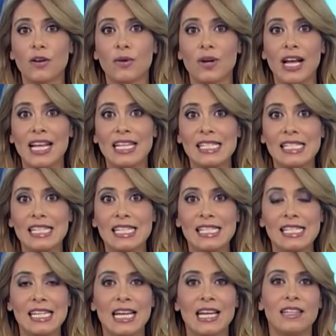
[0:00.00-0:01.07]
So
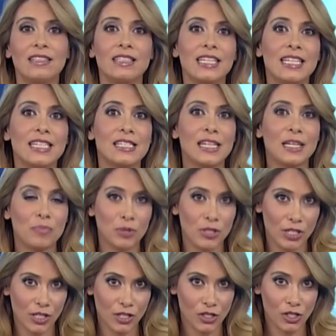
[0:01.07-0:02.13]
S60L is in
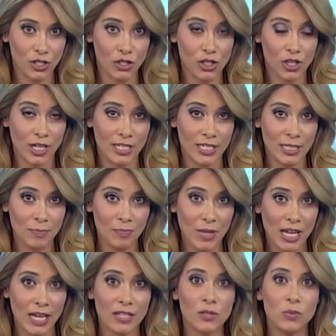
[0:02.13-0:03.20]
production in China
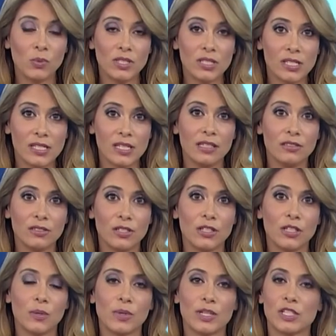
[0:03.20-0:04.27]
and will sell to
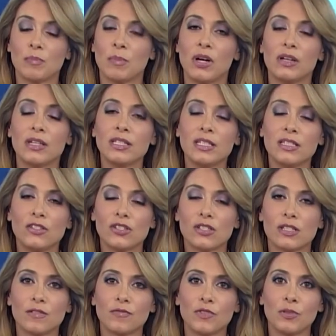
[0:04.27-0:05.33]
the U.S. market in
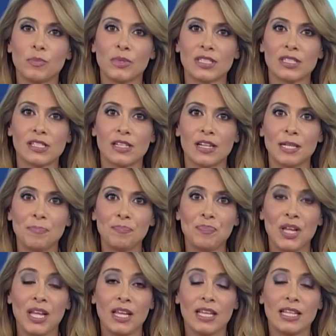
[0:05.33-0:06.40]
just a few months' time.
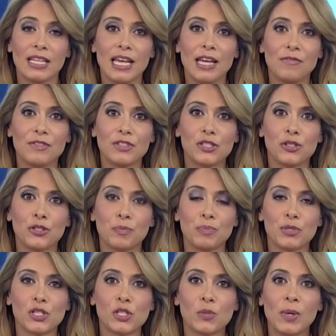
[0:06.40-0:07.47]
The effort to
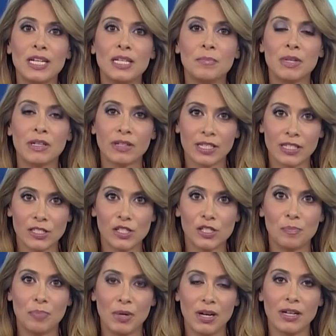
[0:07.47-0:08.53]
persuade Americans
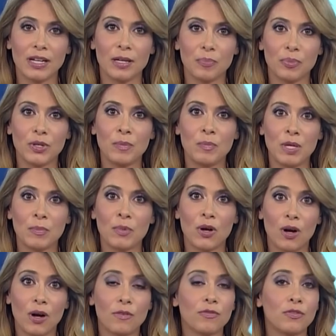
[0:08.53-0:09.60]
to buy a premium
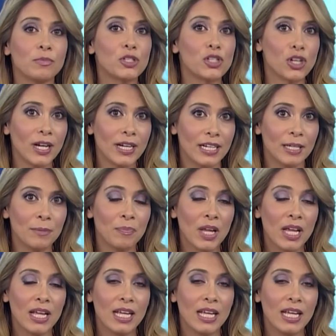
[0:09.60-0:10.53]
car from China